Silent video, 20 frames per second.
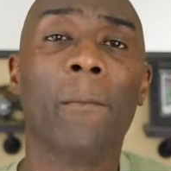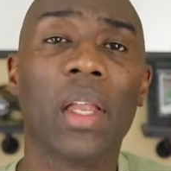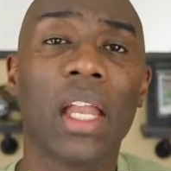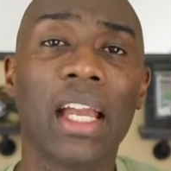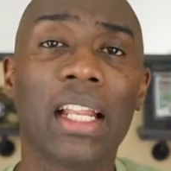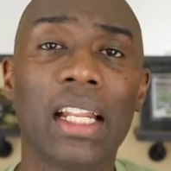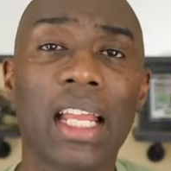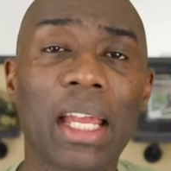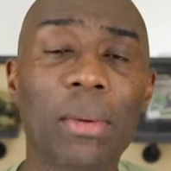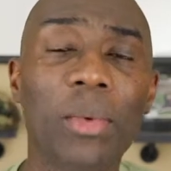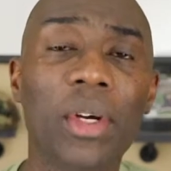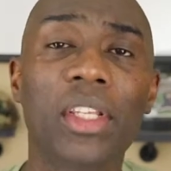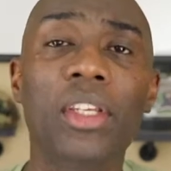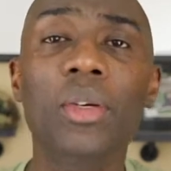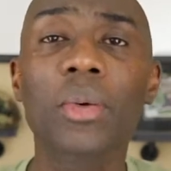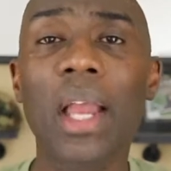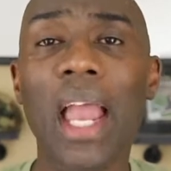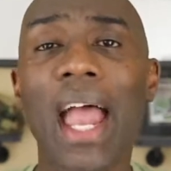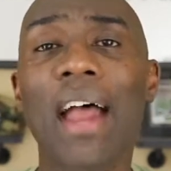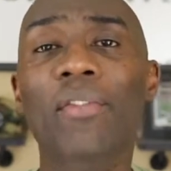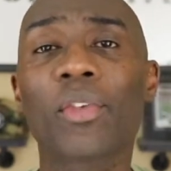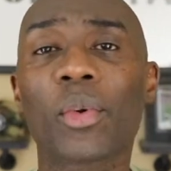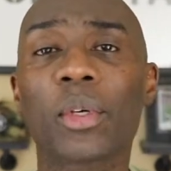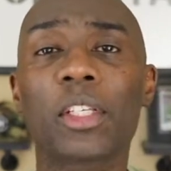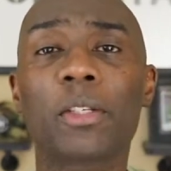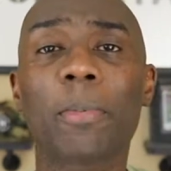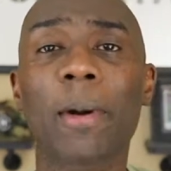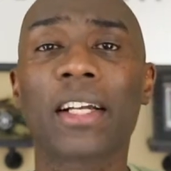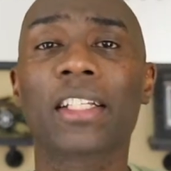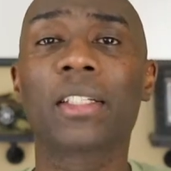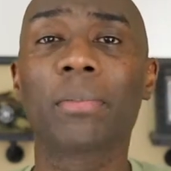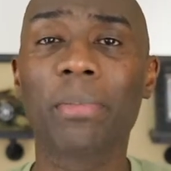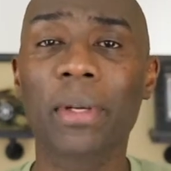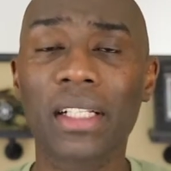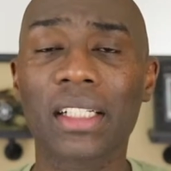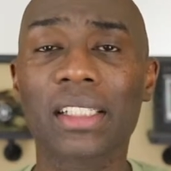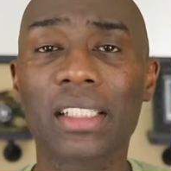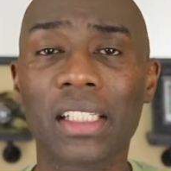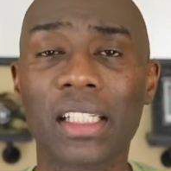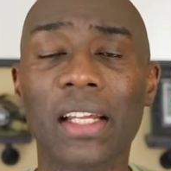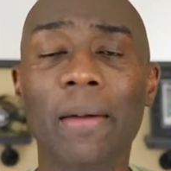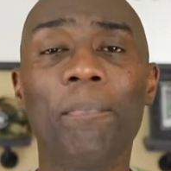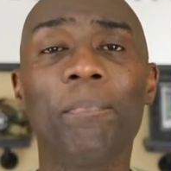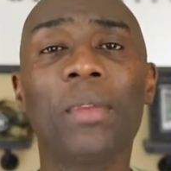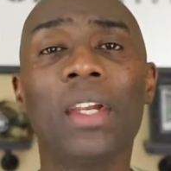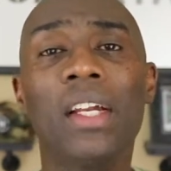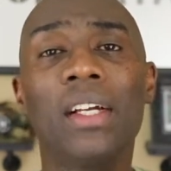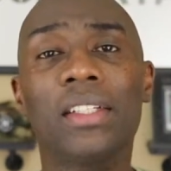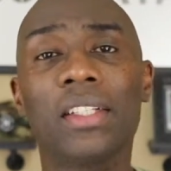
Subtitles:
And when you have a responsibility,